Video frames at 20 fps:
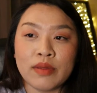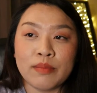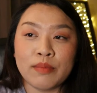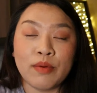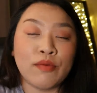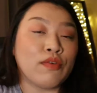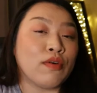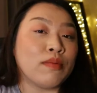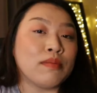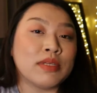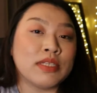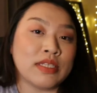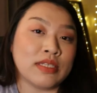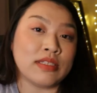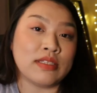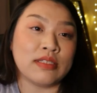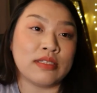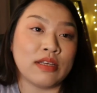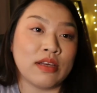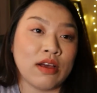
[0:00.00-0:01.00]

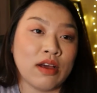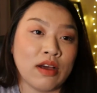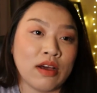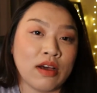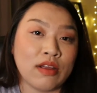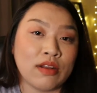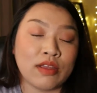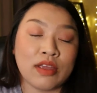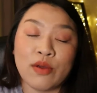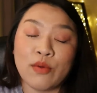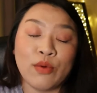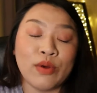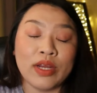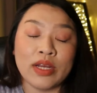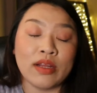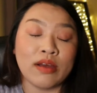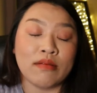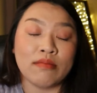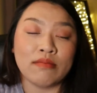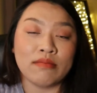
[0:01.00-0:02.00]
performances on
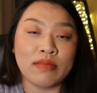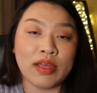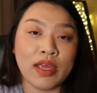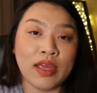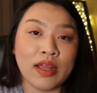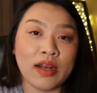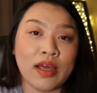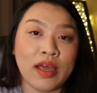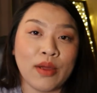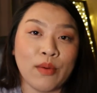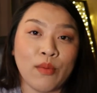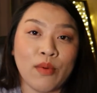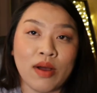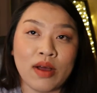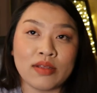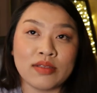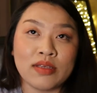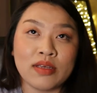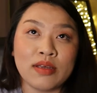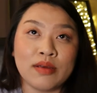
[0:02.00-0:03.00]
Queendom, and I
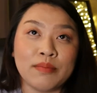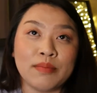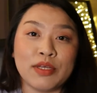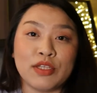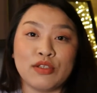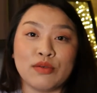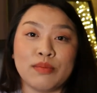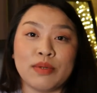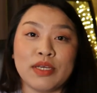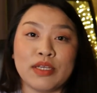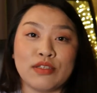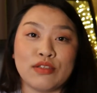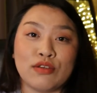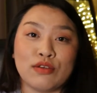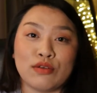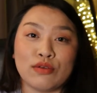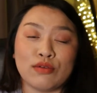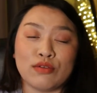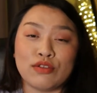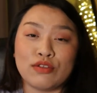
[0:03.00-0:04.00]
want BTOB
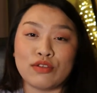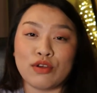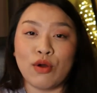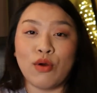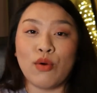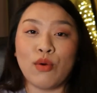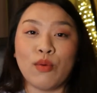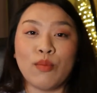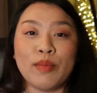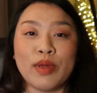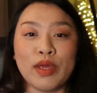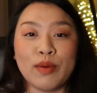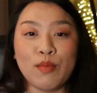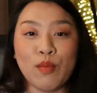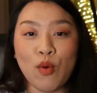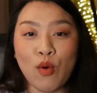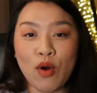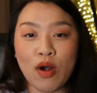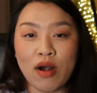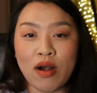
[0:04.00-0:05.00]
to show me
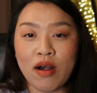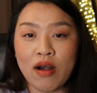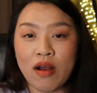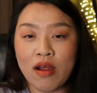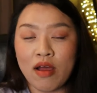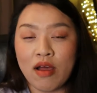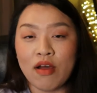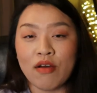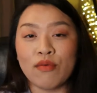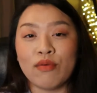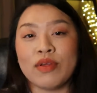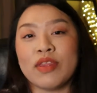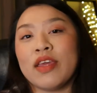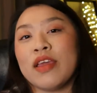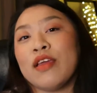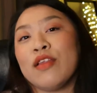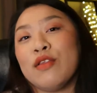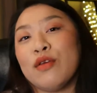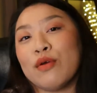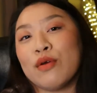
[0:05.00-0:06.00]
more of what they
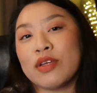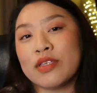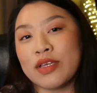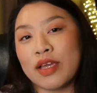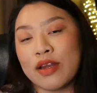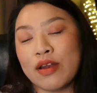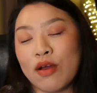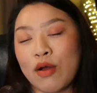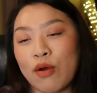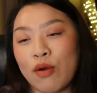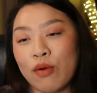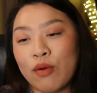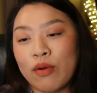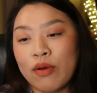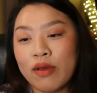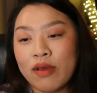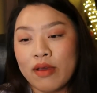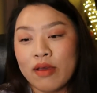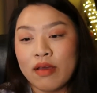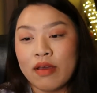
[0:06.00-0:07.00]
can do, because I know
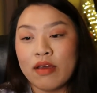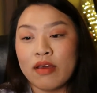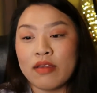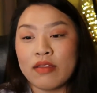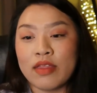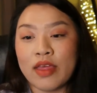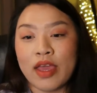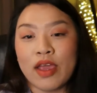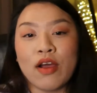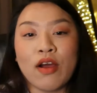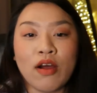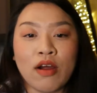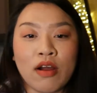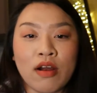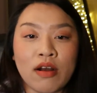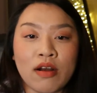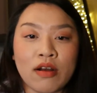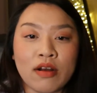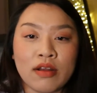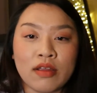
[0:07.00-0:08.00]
they
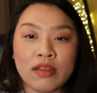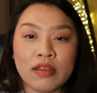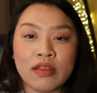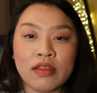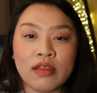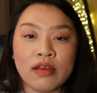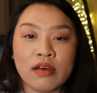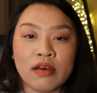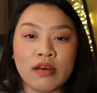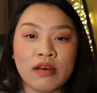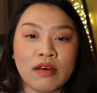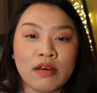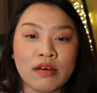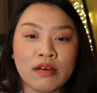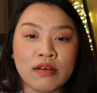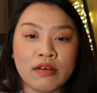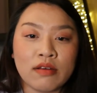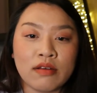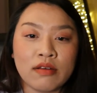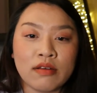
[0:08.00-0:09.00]
are the,
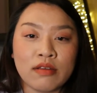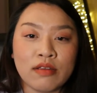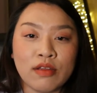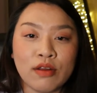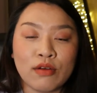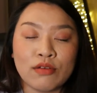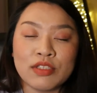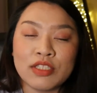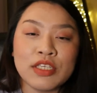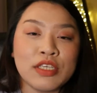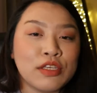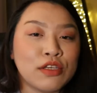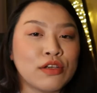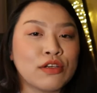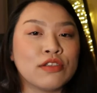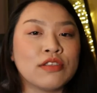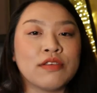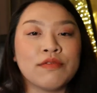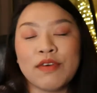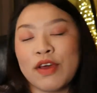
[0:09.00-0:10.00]
you know,
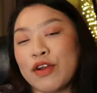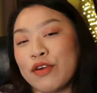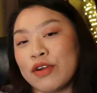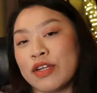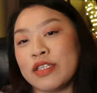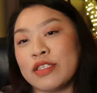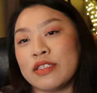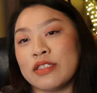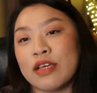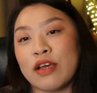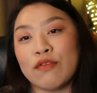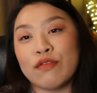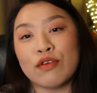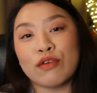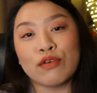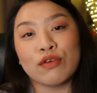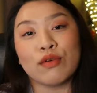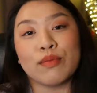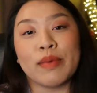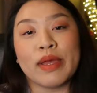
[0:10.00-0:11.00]
seniors, the veterans of the
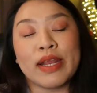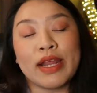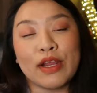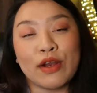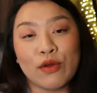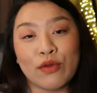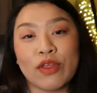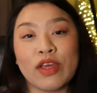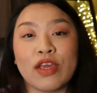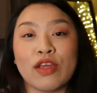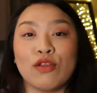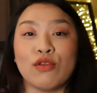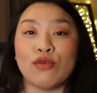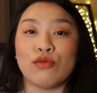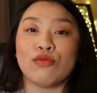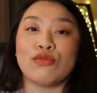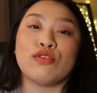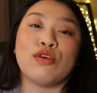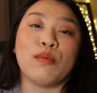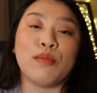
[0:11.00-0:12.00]
group, and I know they can
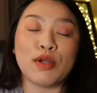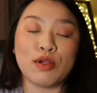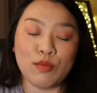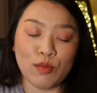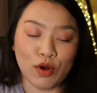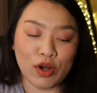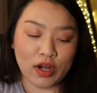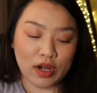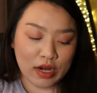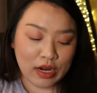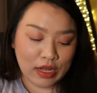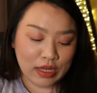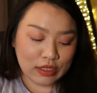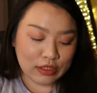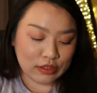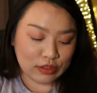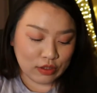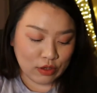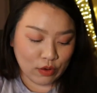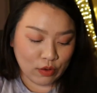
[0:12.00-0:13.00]
do so much more.
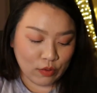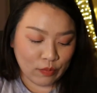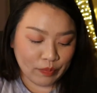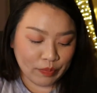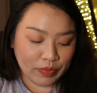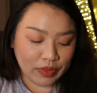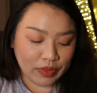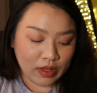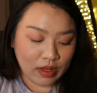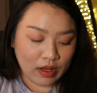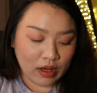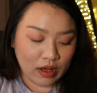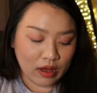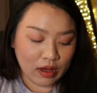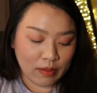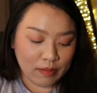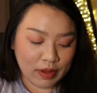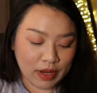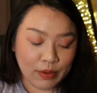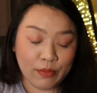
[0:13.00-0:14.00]
So
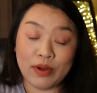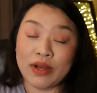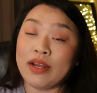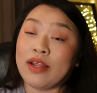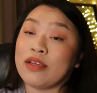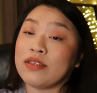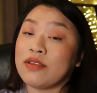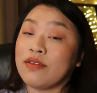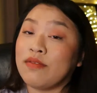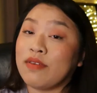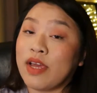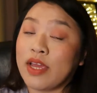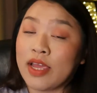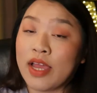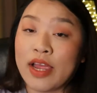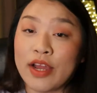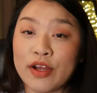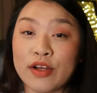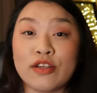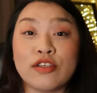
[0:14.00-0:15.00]
I ranked SF9
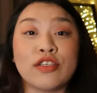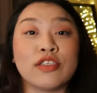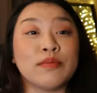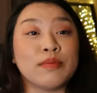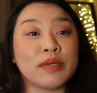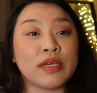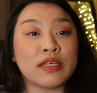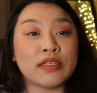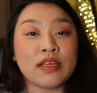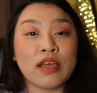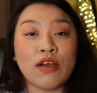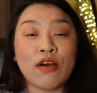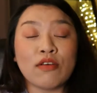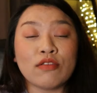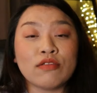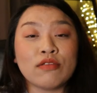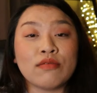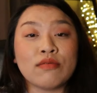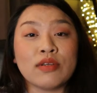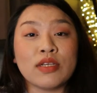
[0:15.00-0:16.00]
higher just because I
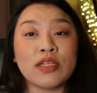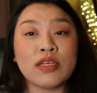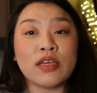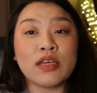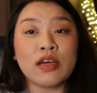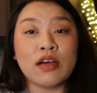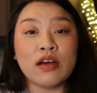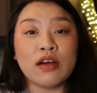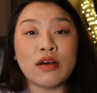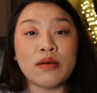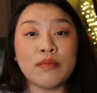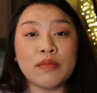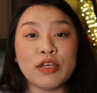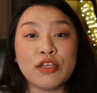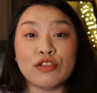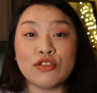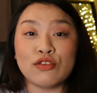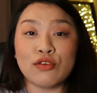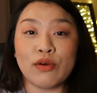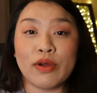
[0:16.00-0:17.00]
also really
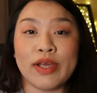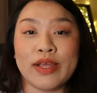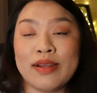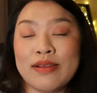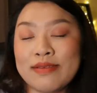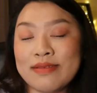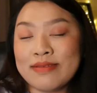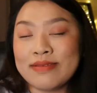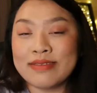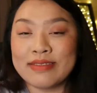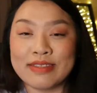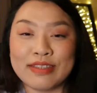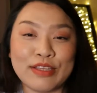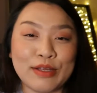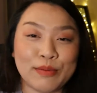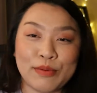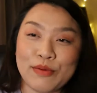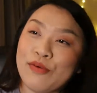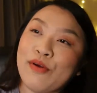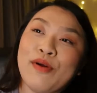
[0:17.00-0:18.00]
enjoyed
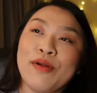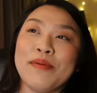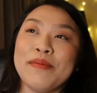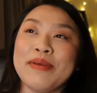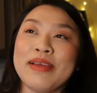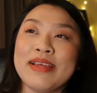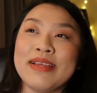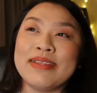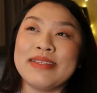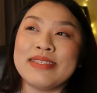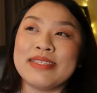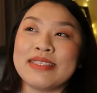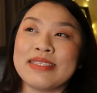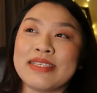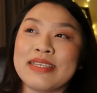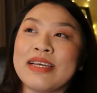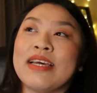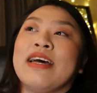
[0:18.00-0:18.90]
their performance.